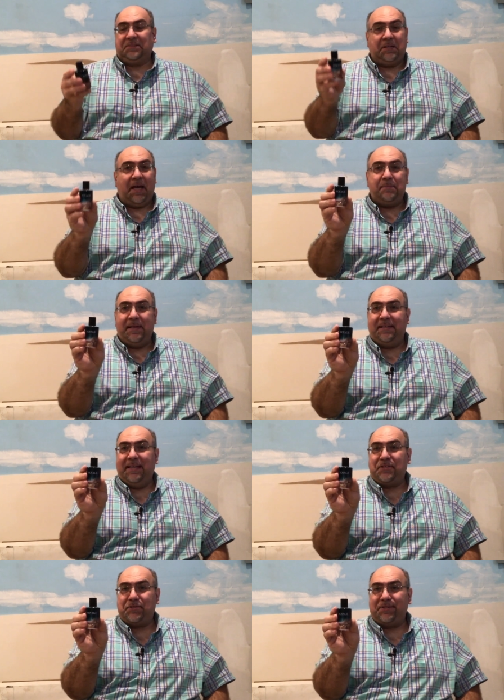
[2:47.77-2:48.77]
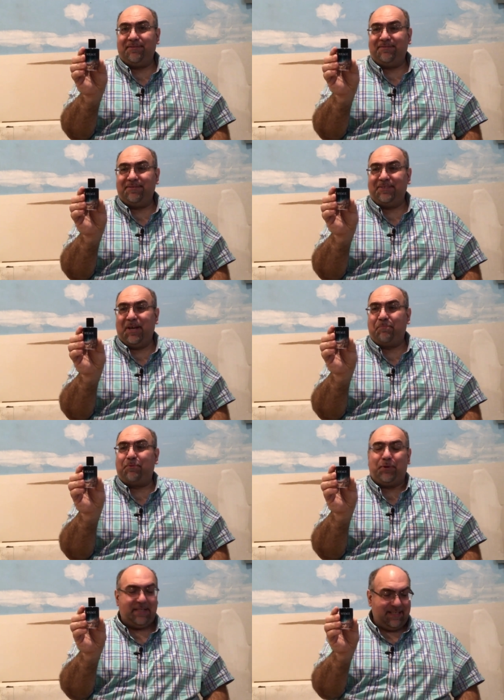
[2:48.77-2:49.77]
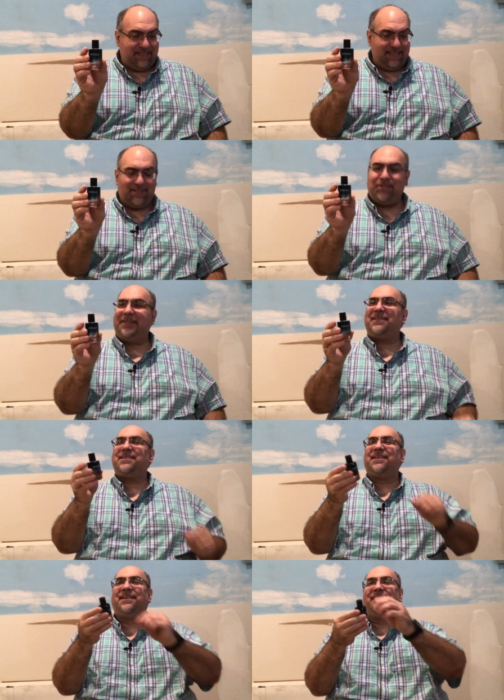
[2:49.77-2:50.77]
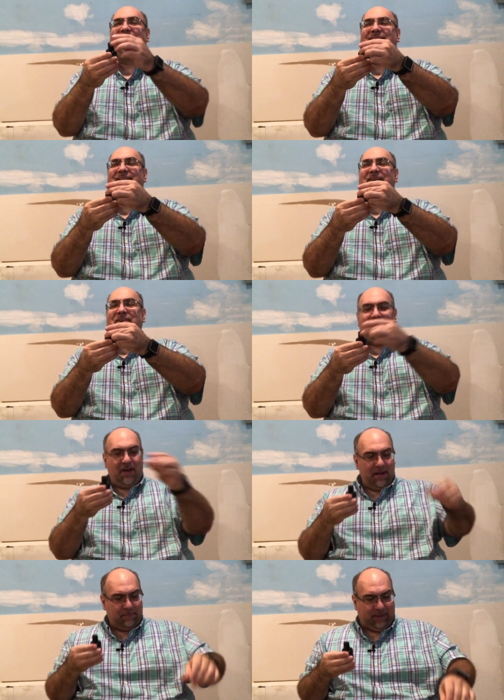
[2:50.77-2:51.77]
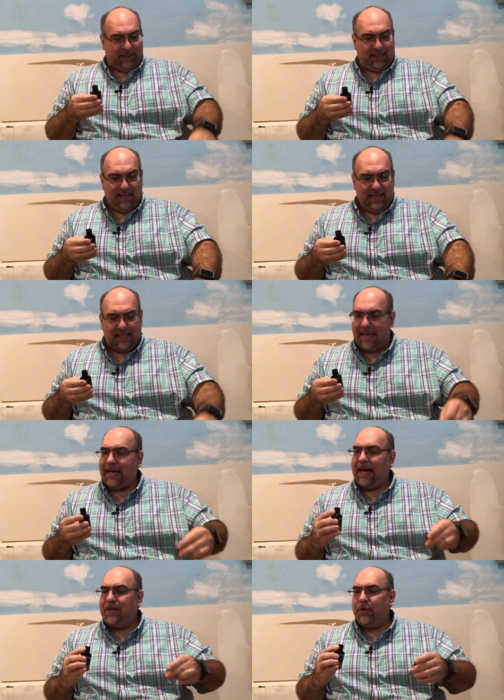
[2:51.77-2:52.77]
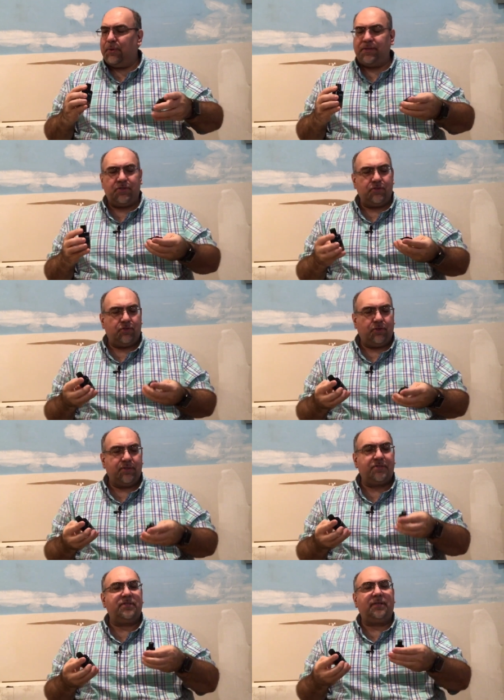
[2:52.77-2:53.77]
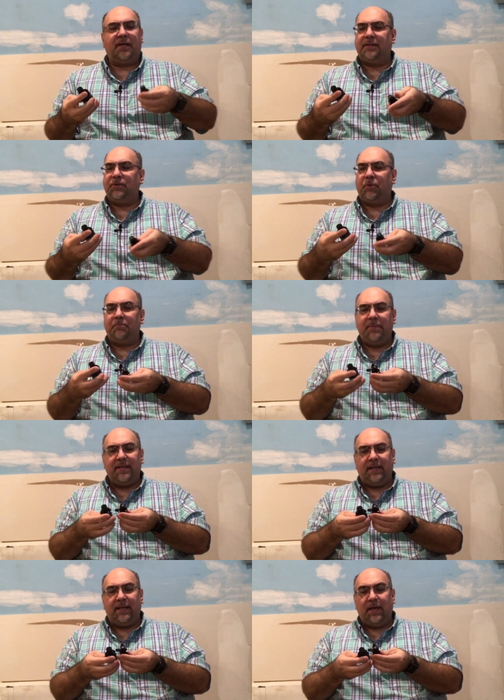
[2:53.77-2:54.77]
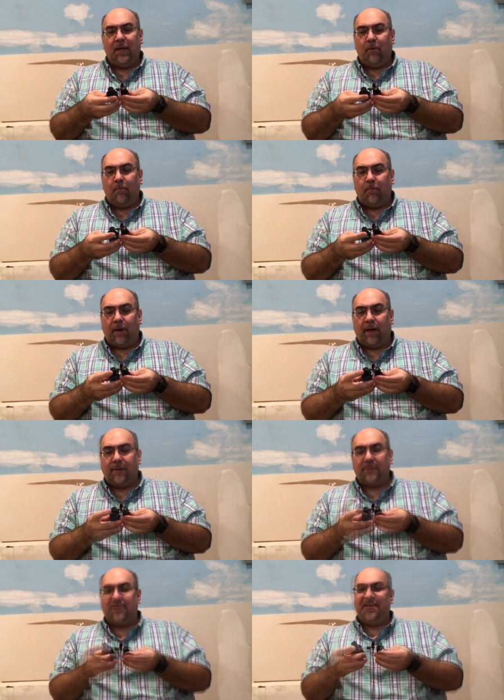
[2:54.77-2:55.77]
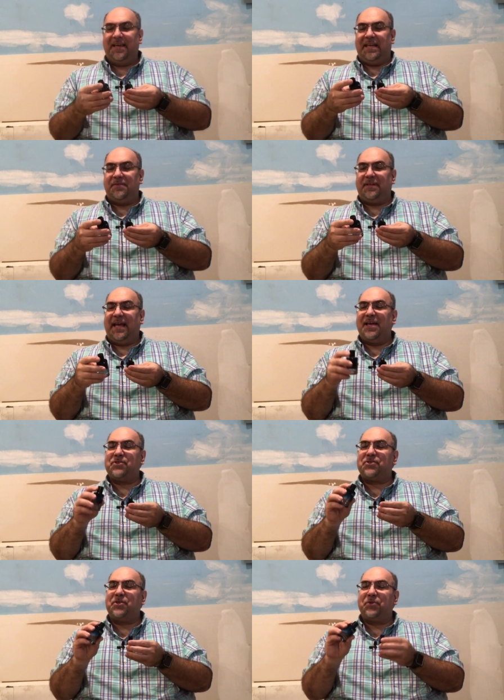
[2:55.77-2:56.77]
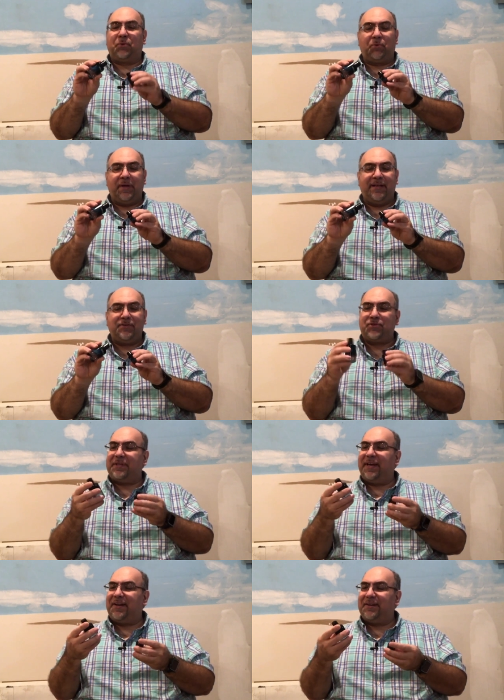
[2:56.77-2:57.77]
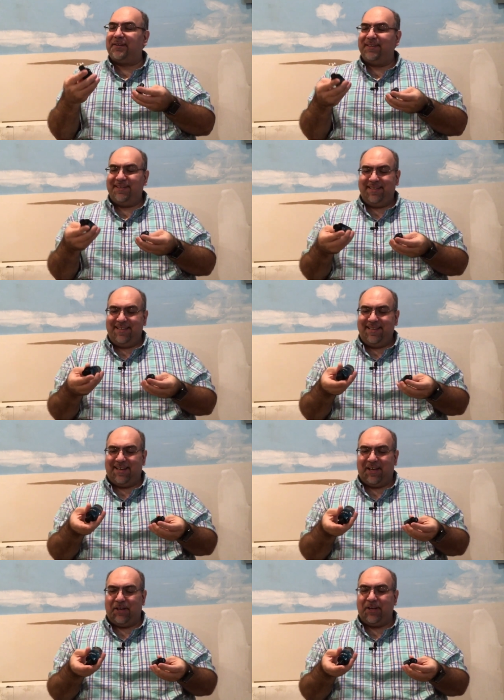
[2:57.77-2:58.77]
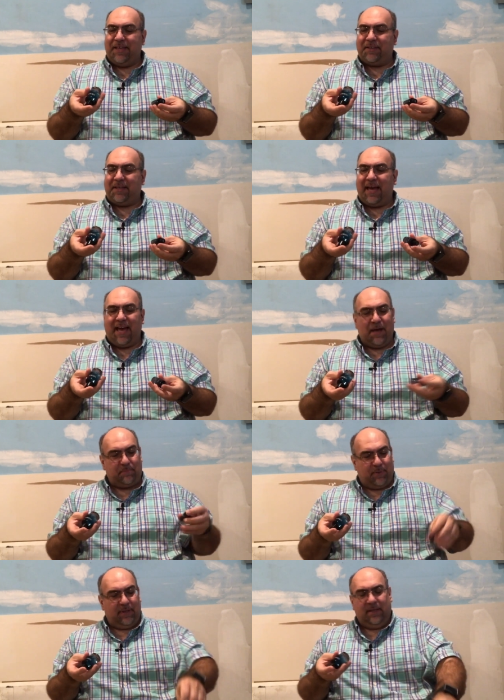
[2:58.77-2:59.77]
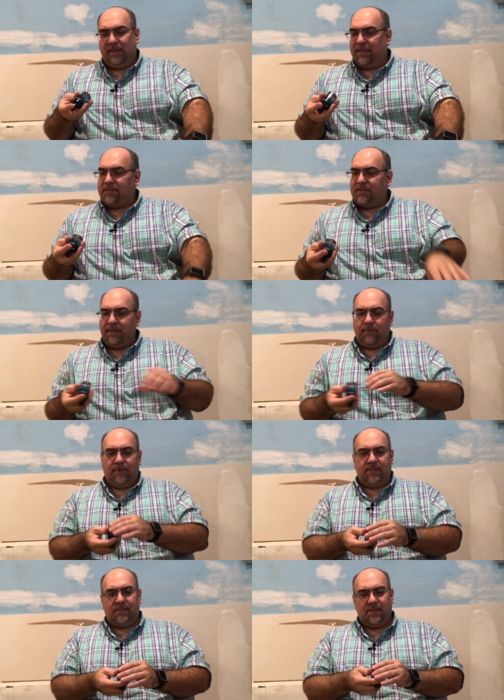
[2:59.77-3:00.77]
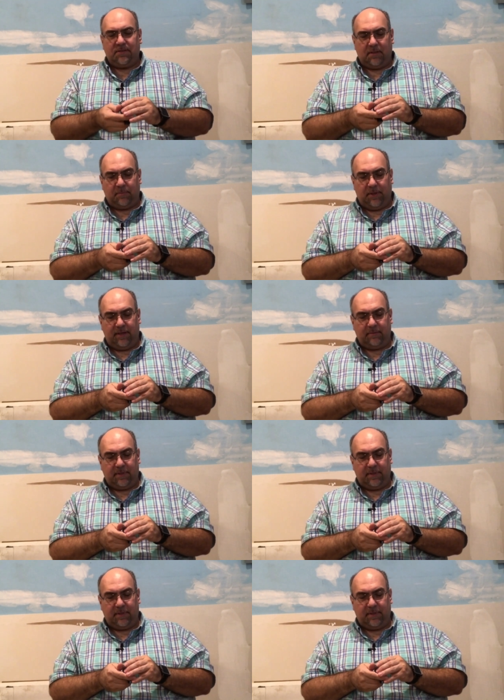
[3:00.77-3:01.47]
I mean, it's a pretty decent copy. I know this is just a little mini, but it even has the rings there in the cap. Let's see what it says on the bottom